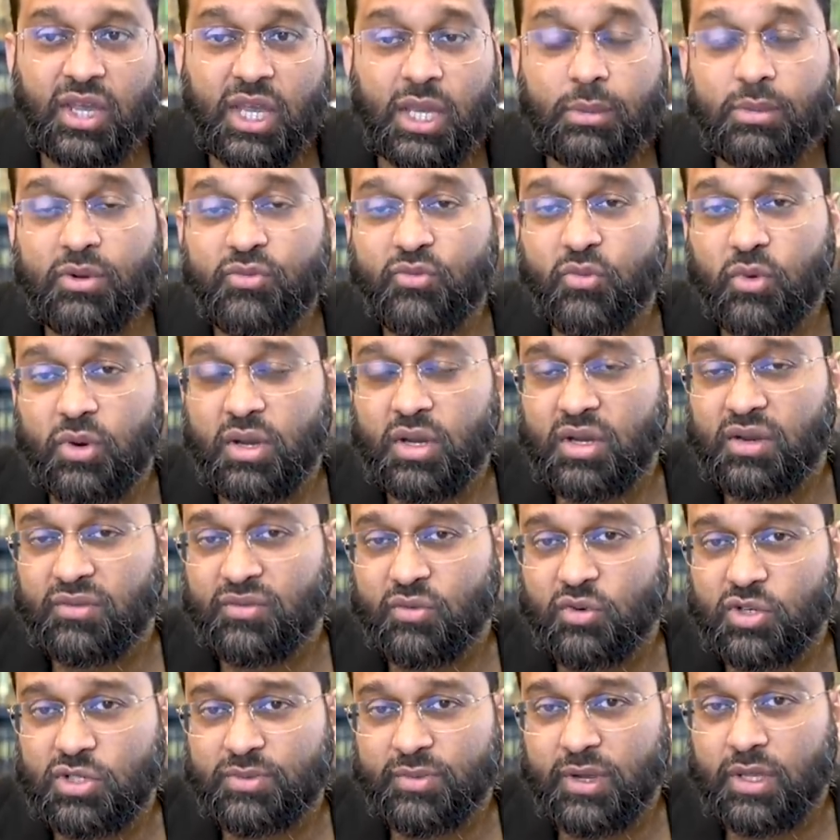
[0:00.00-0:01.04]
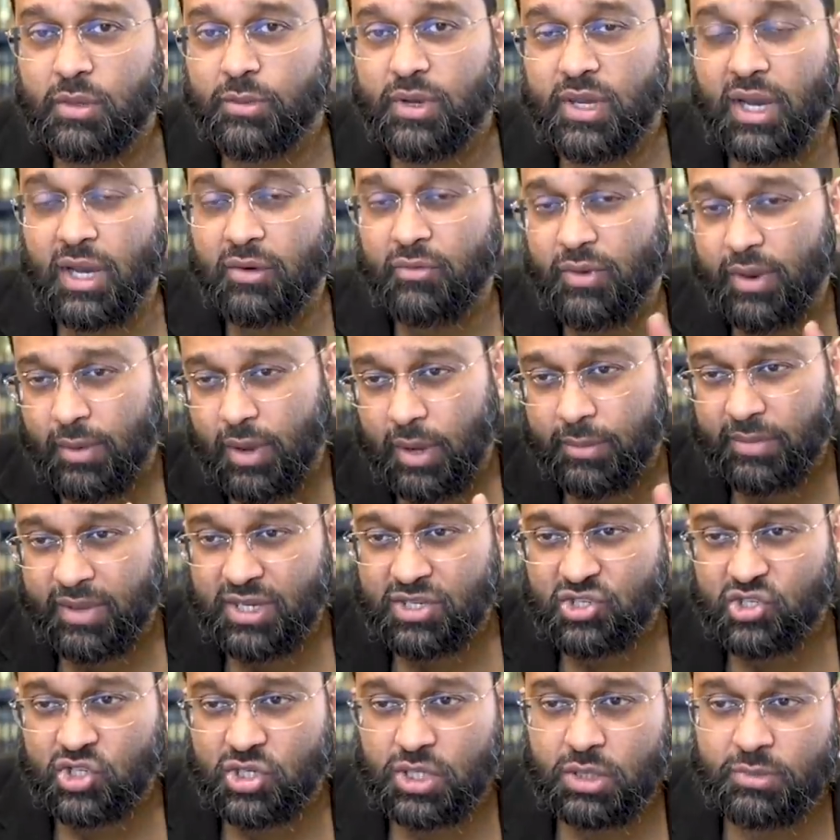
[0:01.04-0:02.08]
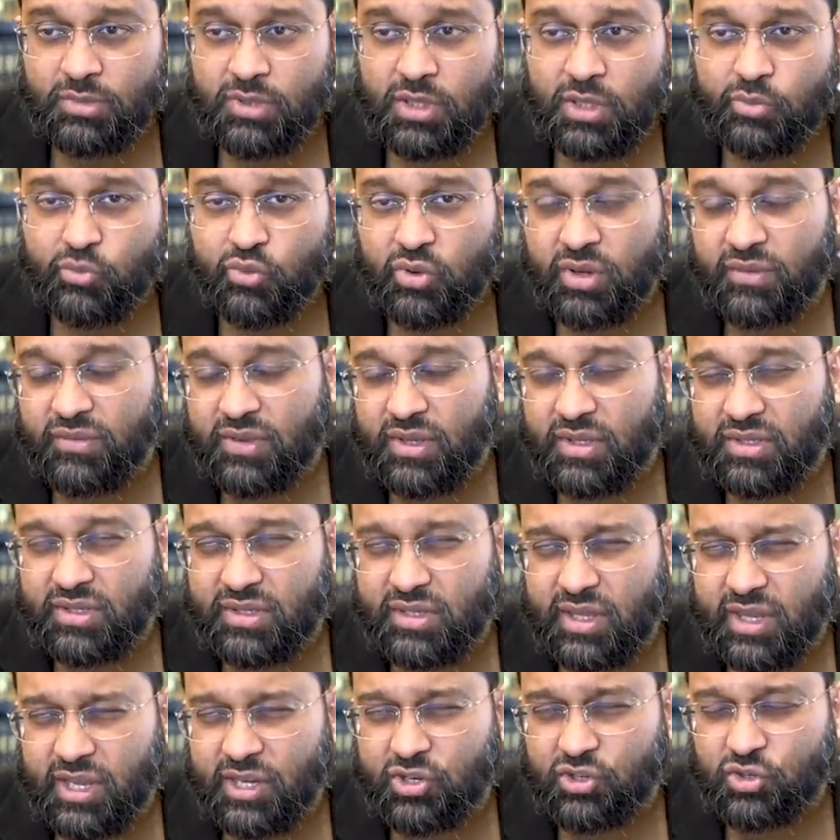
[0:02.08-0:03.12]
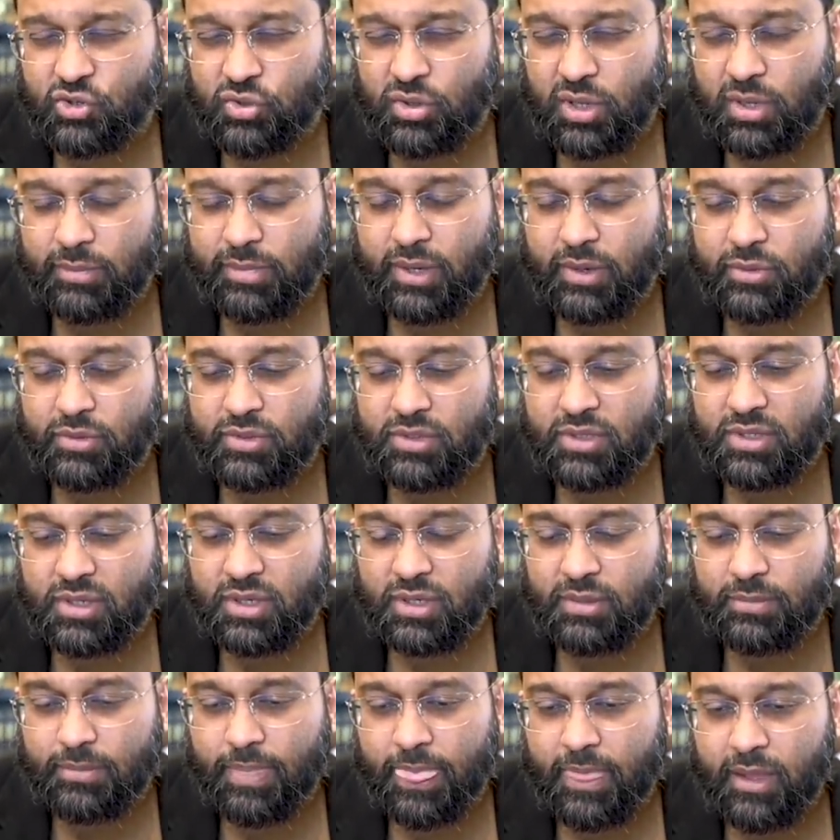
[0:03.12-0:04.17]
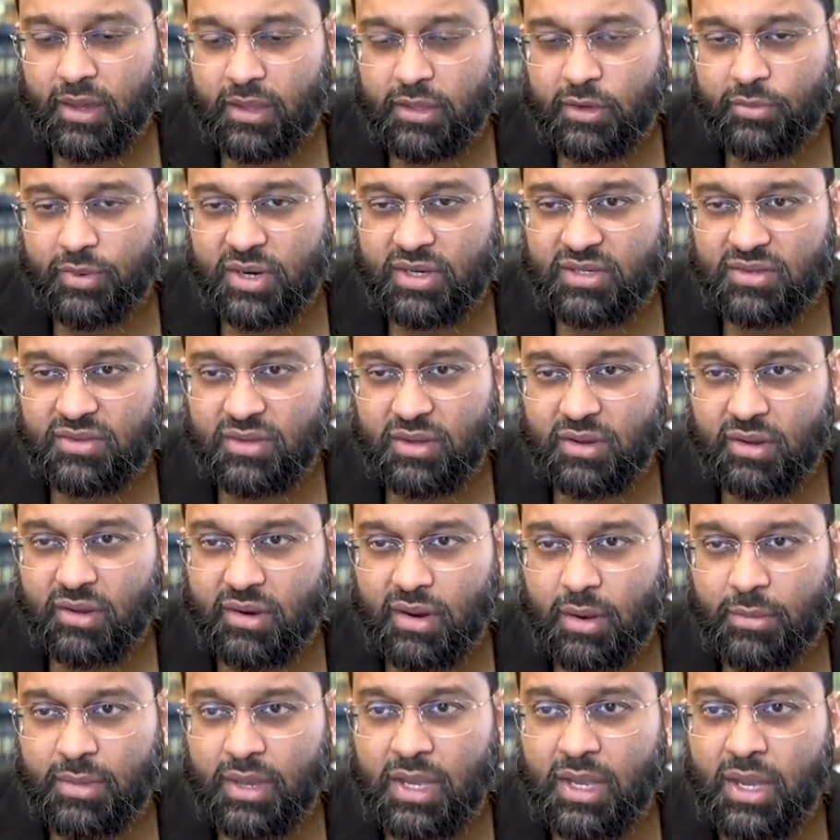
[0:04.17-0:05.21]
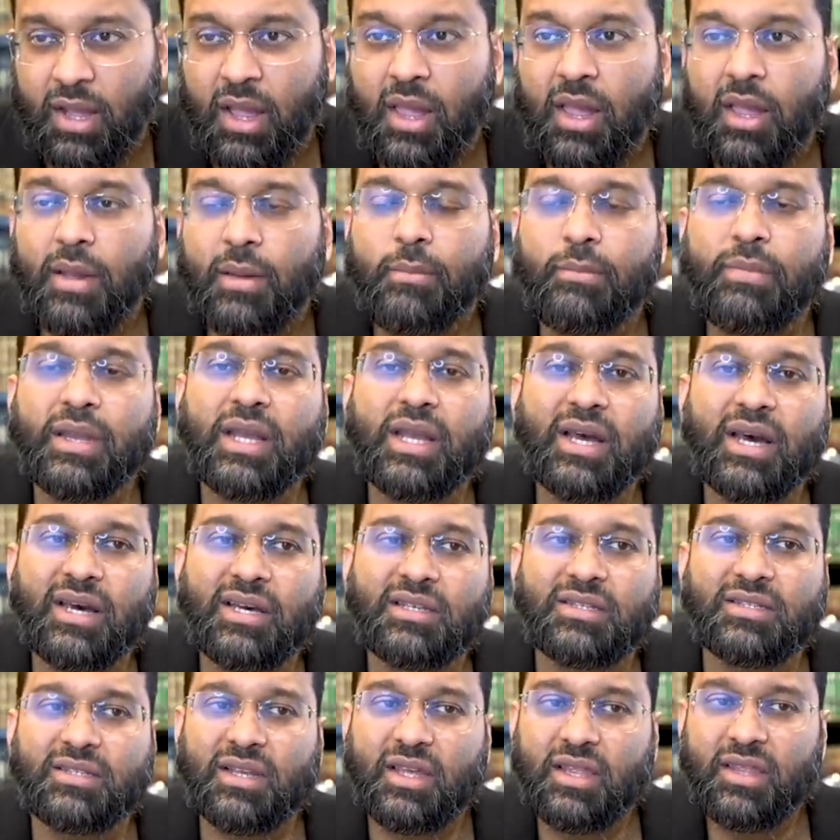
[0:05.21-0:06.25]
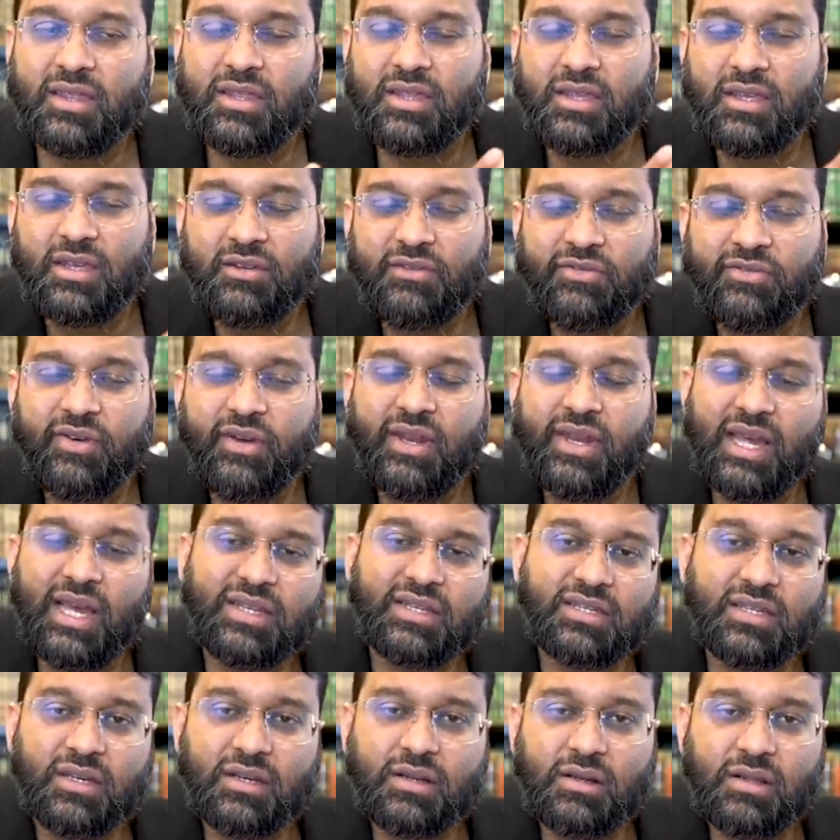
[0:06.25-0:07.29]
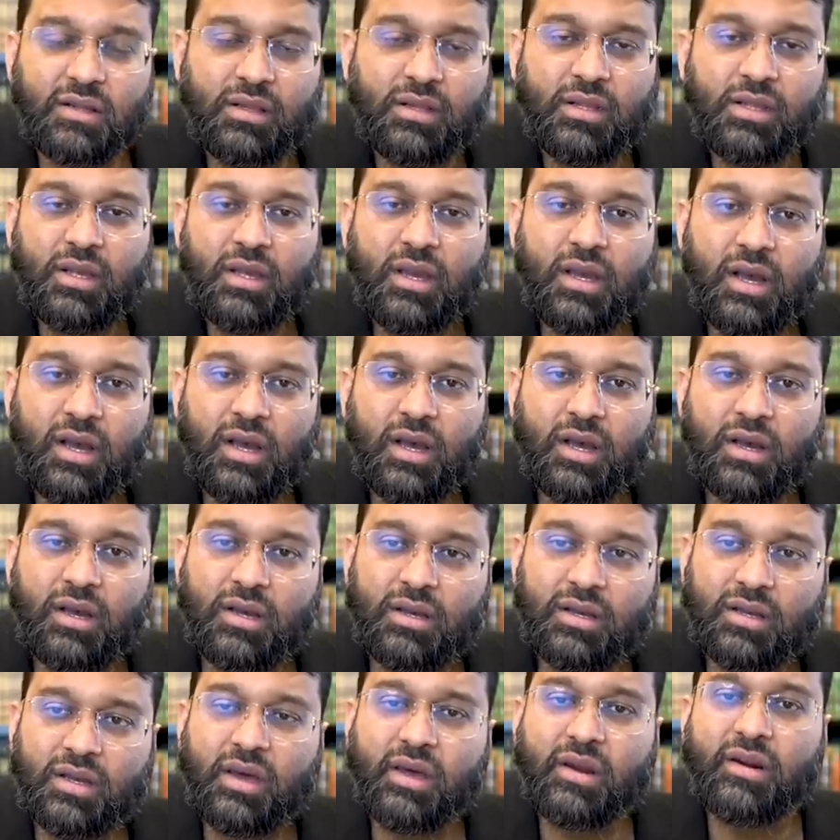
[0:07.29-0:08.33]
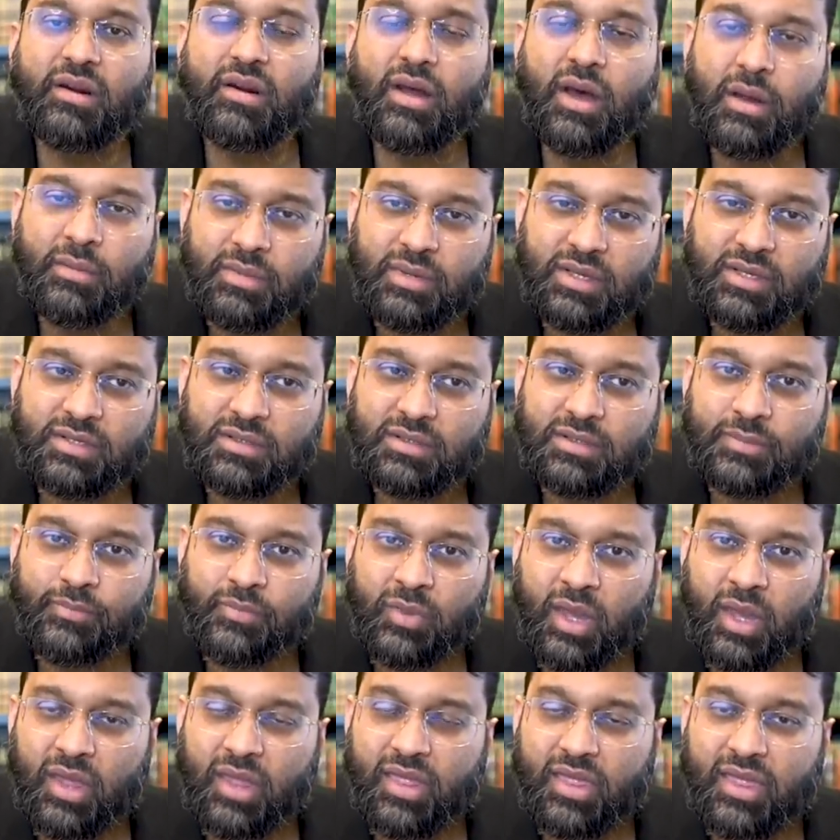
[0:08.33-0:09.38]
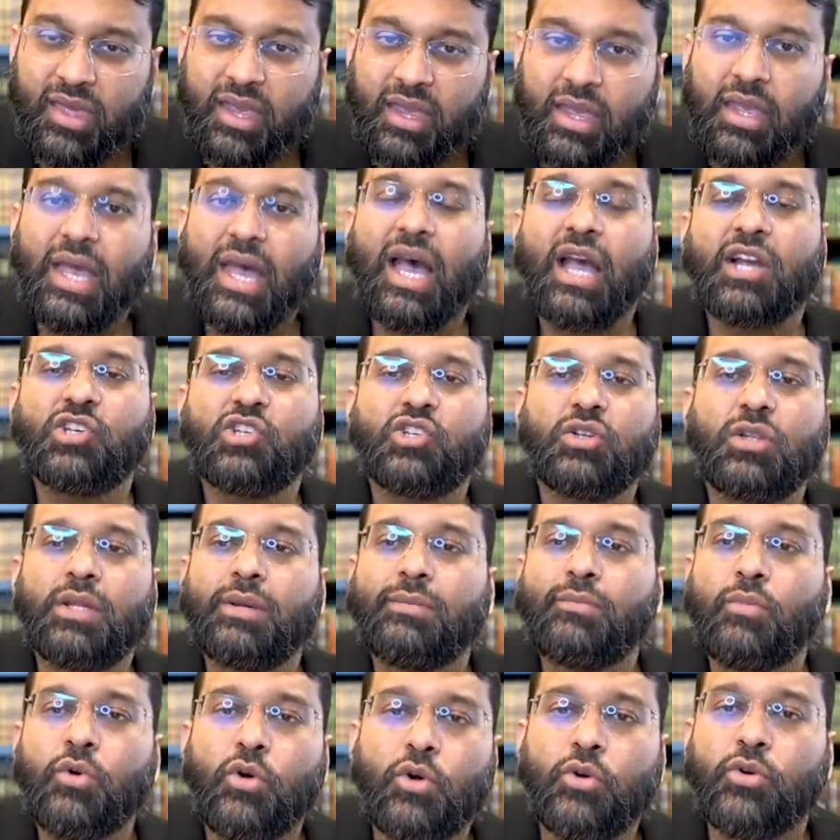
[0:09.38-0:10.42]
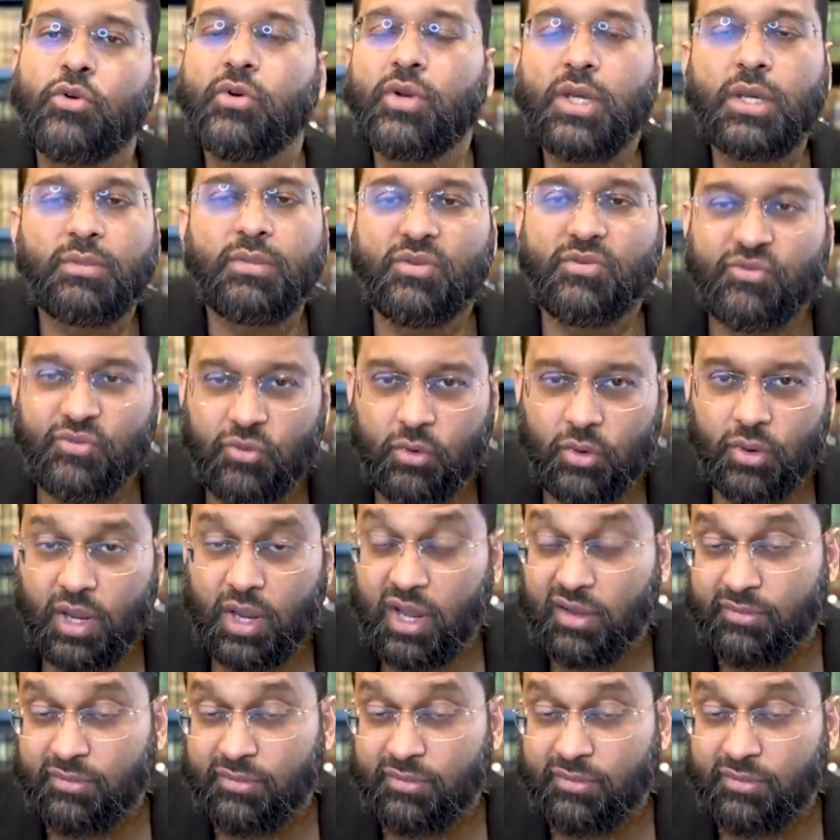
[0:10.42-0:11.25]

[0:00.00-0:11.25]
Ibn Furaq, of course, by the way, I, I mentioned him in the previous lecture about um, uh, the rise of the Karramiyya, because the fanatical uh, Karramis, they actually murdered Ibn Furaq.